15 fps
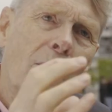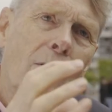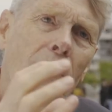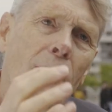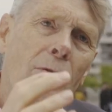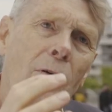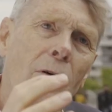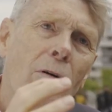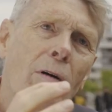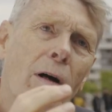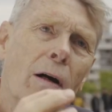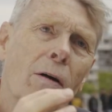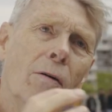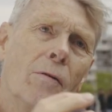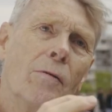of your
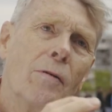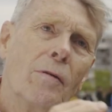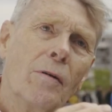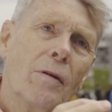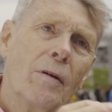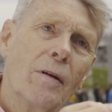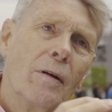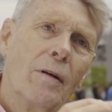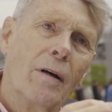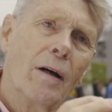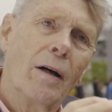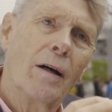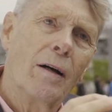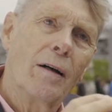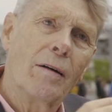own
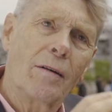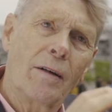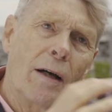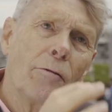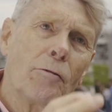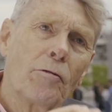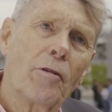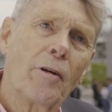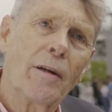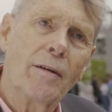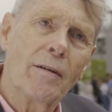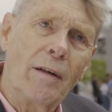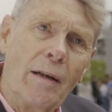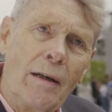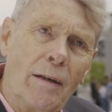country
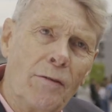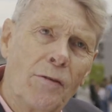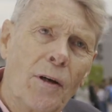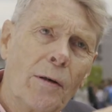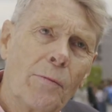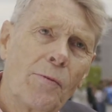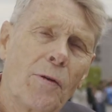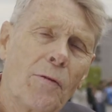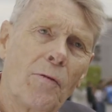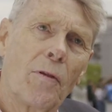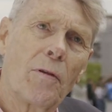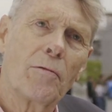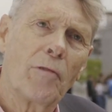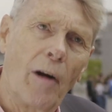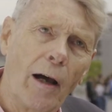in terms of
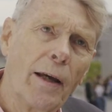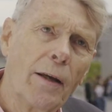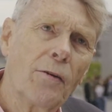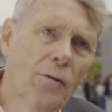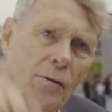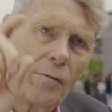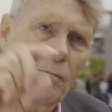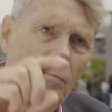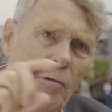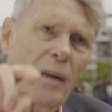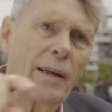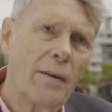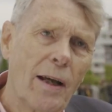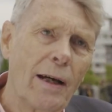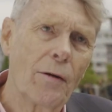the right,
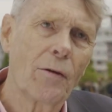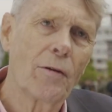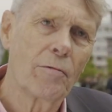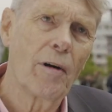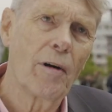break down the